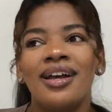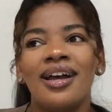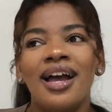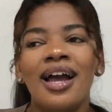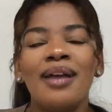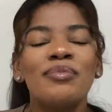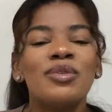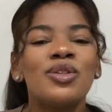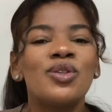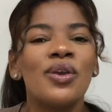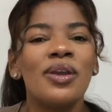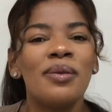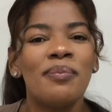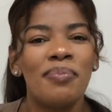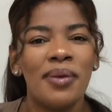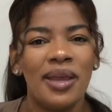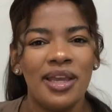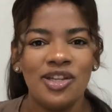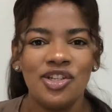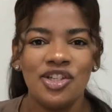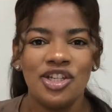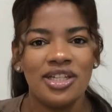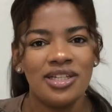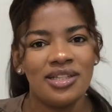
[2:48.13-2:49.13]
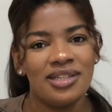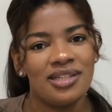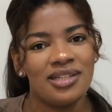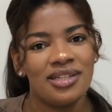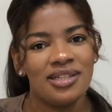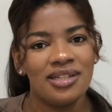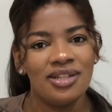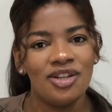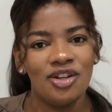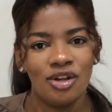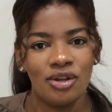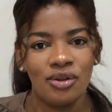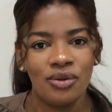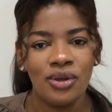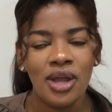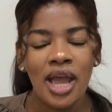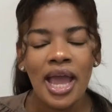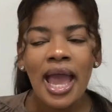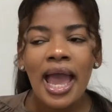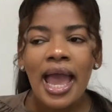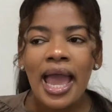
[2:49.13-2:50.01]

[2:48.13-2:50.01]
I'm so impatient, you know,